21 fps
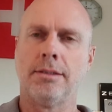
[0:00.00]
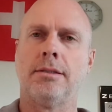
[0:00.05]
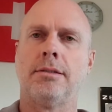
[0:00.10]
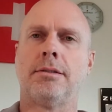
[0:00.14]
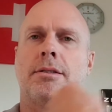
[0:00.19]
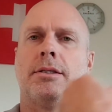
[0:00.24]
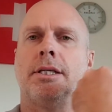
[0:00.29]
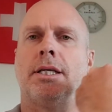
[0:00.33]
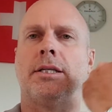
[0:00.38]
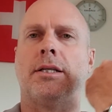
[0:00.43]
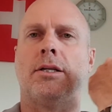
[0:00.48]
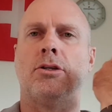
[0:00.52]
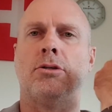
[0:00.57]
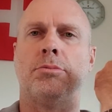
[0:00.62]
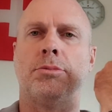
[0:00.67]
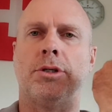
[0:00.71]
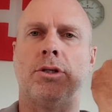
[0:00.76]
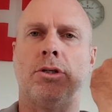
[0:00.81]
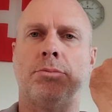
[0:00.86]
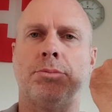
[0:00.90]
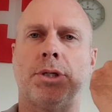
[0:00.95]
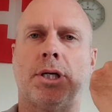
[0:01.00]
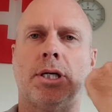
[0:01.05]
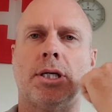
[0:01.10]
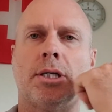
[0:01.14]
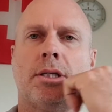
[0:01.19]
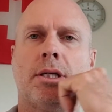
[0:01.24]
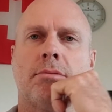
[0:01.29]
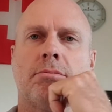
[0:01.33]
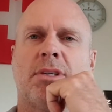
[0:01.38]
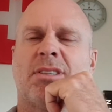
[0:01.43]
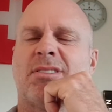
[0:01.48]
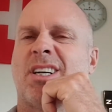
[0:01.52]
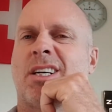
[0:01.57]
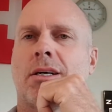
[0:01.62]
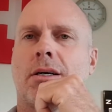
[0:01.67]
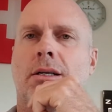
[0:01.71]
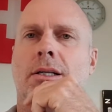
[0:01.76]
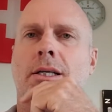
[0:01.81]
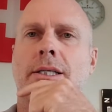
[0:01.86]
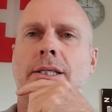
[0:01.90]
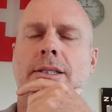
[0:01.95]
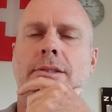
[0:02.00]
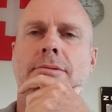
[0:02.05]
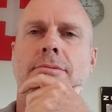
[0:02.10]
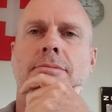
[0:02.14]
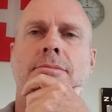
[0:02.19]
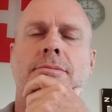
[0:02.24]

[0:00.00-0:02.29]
loom dial. I kind of like it.